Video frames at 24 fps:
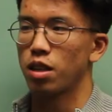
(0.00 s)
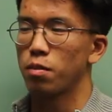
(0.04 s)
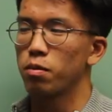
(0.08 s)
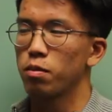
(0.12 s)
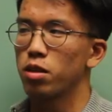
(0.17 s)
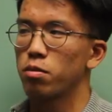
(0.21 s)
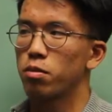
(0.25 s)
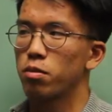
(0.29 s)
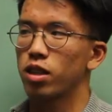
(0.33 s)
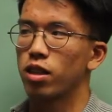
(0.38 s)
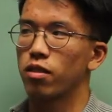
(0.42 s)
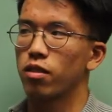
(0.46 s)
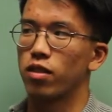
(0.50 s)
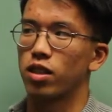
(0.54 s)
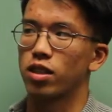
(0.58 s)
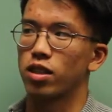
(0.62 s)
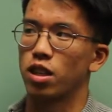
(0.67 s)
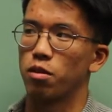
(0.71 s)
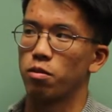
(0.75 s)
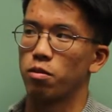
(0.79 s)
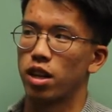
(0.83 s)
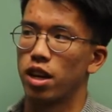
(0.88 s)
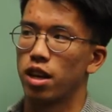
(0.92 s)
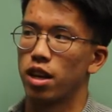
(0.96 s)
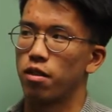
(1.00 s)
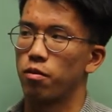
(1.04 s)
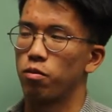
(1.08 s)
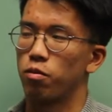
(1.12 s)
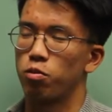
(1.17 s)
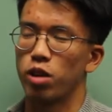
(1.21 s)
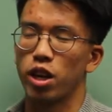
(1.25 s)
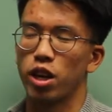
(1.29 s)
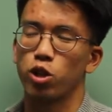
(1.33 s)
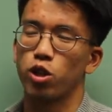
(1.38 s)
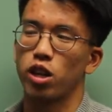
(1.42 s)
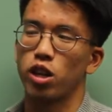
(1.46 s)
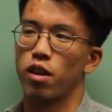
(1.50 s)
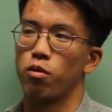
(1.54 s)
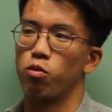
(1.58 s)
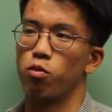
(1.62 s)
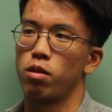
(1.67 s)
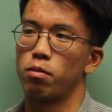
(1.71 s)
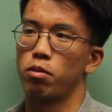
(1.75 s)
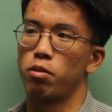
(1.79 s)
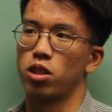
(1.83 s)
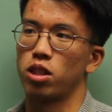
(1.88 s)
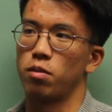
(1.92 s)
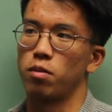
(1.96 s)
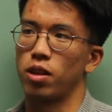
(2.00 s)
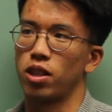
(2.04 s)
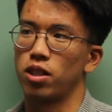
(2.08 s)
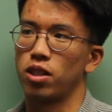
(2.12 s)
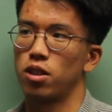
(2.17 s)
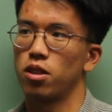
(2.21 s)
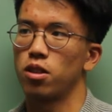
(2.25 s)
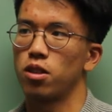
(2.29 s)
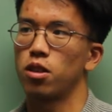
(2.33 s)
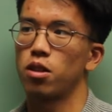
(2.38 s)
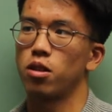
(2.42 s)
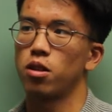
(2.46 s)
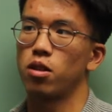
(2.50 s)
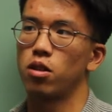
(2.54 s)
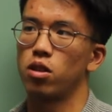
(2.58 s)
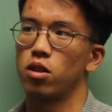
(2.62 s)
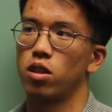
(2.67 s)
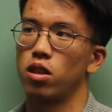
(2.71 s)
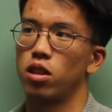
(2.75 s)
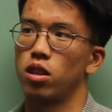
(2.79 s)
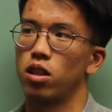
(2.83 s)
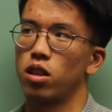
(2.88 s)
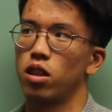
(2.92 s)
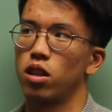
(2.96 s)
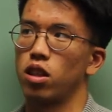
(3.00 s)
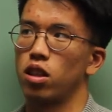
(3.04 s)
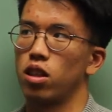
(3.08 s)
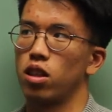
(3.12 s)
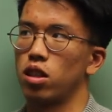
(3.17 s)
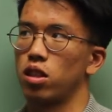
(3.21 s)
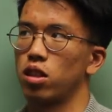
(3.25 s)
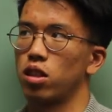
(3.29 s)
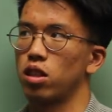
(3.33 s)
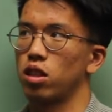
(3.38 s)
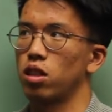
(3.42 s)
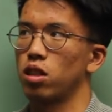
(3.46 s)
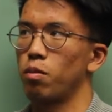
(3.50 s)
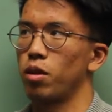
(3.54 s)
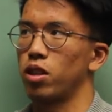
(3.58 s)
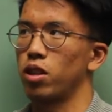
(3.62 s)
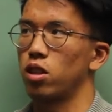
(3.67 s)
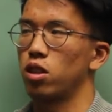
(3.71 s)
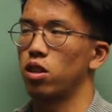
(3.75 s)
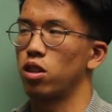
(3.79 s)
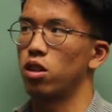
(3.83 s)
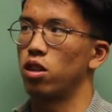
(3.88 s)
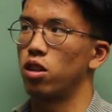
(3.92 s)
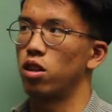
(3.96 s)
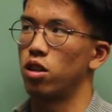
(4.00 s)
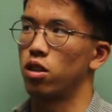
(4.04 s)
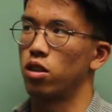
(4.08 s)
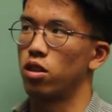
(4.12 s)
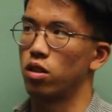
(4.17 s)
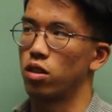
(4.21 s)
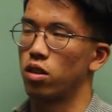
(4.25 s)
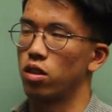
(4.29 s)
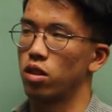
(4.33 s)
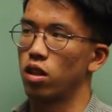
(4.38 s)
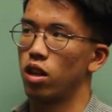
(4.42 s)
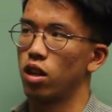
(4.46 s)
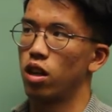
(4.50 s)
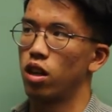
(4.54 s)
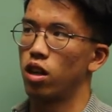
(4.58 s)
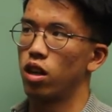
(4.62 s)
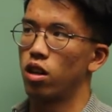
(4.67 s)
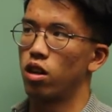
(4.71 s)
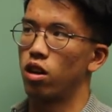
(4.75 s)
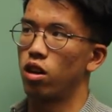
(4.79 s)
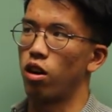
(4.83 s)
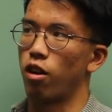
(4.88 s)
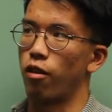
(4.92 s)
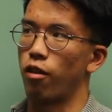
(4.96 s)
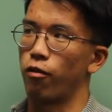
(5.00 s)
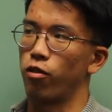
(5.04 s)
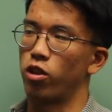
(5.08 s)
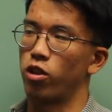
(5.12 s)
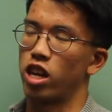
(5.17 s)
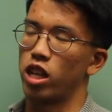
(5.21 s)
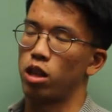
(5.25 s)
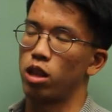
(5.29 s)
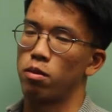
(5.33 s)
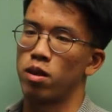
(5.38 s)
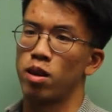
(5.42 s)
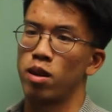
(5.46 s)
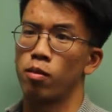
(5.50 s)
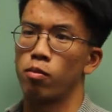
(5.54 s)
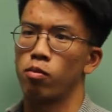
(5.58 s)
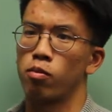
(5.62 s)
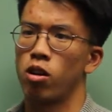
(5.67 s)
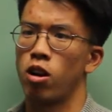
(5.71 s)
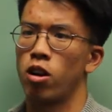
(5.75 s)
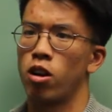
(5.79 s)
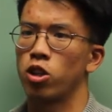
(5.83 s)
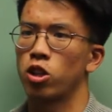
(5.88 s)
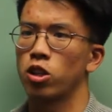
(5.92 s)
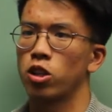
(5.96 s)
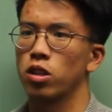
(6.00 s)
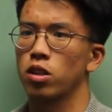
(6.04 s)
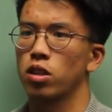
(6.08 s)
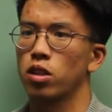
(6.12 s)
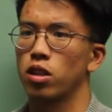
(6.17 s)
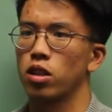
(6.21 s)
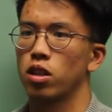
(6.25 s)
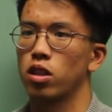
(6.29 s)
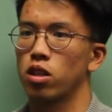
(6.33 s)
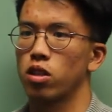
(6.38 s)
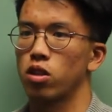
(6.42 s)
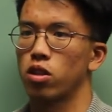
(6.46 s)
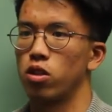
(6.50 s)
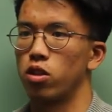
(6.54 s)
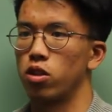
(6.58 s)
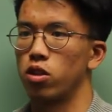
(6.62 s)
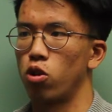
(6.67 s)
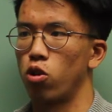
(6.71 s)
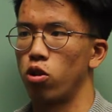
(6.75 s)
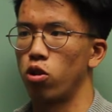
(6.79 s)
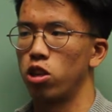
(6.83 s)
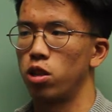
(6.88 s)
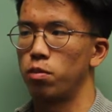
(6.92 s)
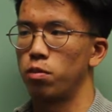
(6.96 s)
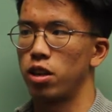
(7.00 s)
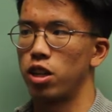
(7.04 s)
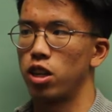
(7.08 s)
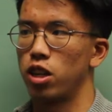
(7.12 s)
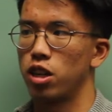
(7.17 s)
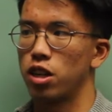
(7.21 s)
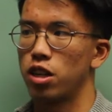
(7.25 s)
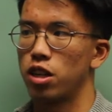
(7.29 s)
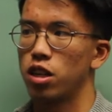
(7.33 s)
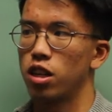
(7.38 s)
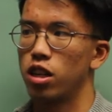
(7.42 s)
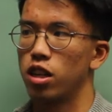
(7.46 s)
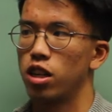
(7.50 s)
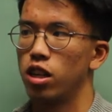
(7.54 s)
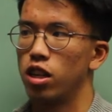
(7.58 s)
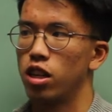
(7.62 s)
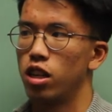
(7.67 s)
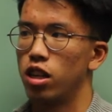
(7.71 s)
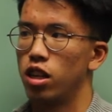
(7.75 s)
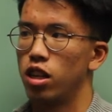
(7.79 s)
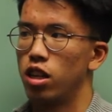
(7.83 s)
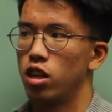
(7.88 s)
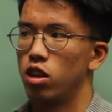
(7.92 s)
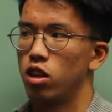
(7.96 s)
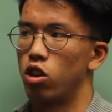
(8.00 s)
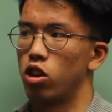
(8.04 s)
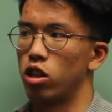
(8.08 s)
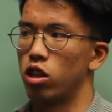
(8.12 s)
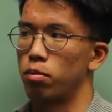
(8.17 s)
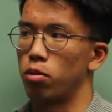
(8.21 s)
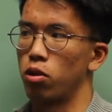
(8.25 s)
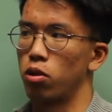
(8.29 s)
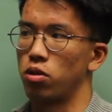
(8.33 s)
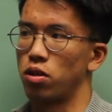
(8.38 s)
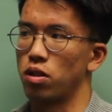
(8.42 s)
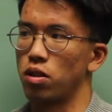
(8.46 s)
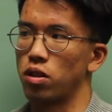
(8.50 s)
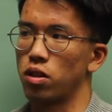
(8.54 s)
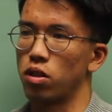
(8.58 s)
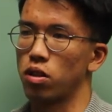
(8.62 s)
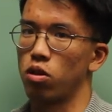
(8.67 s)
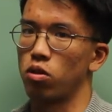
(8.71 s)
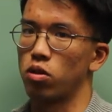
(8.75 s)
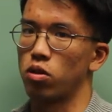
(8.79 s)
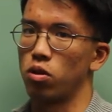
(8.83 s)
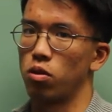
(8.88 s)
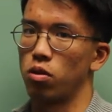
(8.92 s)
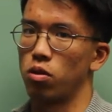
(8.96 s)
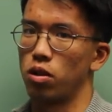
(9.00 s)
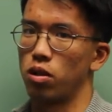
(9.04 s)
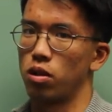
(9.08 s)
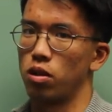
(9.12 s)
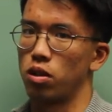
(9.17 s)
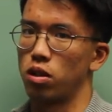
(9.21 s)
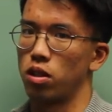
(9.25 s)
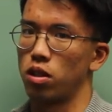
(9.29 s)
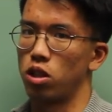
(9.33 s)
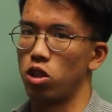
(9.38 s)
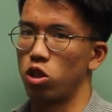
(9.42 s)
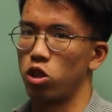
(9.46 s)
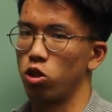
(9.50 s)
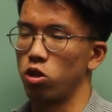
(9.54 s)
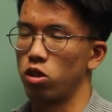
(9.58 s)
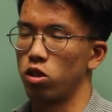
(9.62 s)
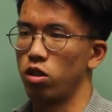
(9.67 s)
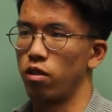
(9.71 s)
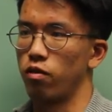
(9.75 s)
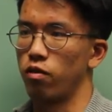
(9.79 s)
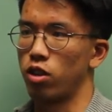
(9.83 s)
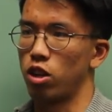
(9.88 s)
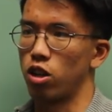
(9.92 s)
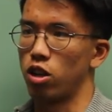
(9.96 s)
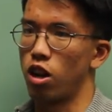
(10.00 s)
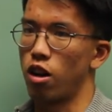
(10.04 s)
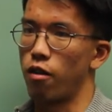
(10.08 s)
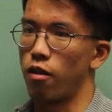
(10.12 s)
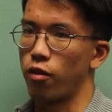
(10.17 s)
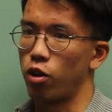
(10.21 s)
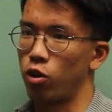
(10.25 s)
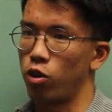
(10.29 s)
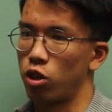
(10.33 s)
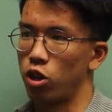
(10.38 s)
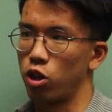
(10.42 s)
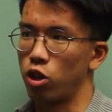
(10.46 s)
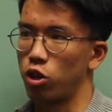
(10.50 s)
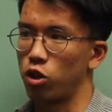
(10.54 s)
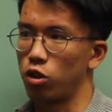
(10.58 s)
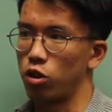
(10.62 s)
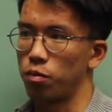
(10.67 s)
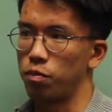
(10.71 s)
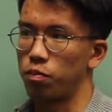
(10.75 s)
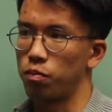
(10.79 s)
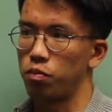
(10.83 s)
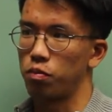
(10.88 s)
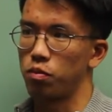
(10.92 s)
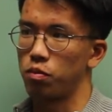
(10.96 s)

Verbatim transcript: Some of the big events that we have, we actually have one per semester. This semester is our philanthropy project called Northridge by Night. All the proceeds go towards the Children of Vietnam Foundation.